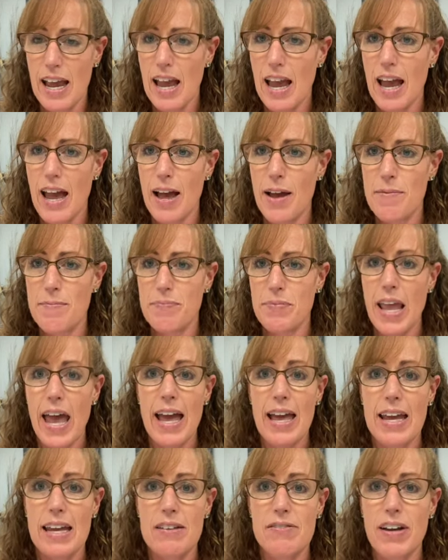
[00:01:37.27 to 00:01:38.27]

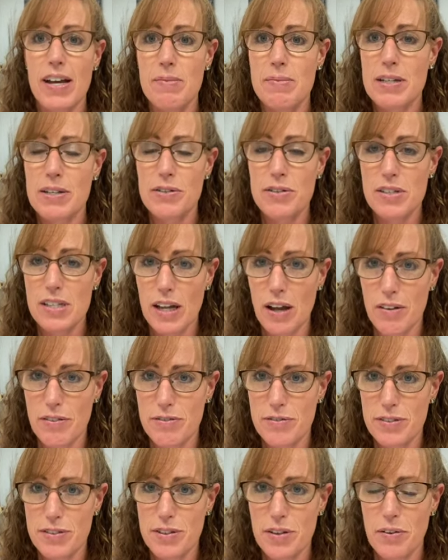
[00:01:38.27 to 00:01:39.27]
Invite me yourself.
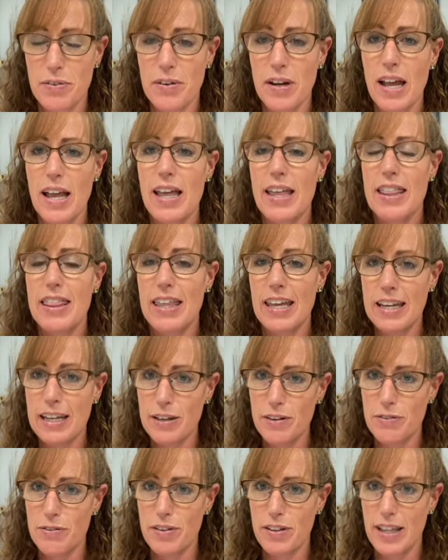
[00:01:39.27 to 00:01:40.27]
So thank
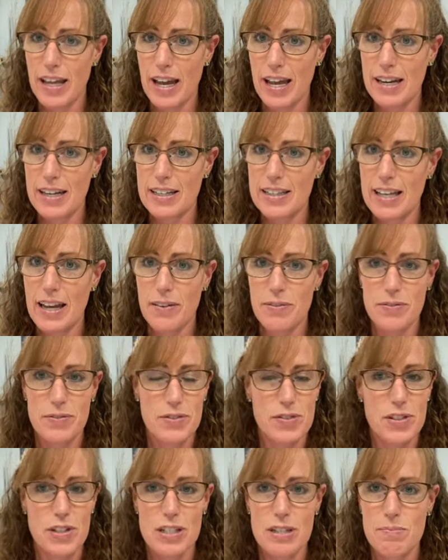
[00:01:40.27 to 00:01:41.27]
you for that.
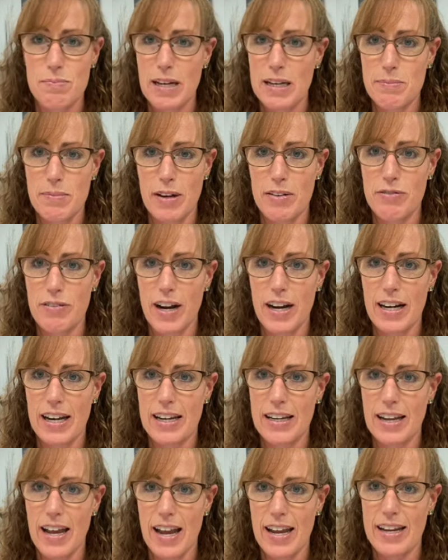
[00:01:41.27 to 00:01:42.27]
That just made my
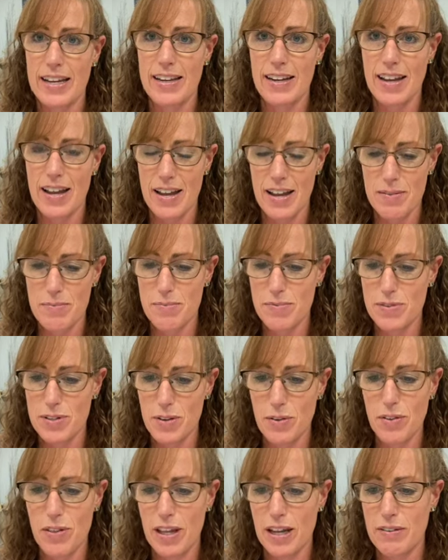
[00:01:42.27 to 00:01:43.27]
Friday. I am
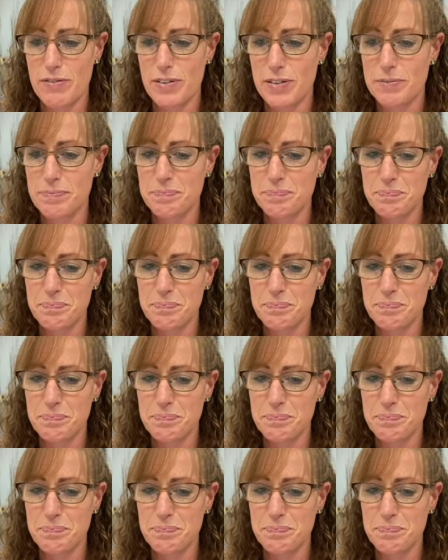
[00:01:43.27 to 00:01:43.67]
so thankful.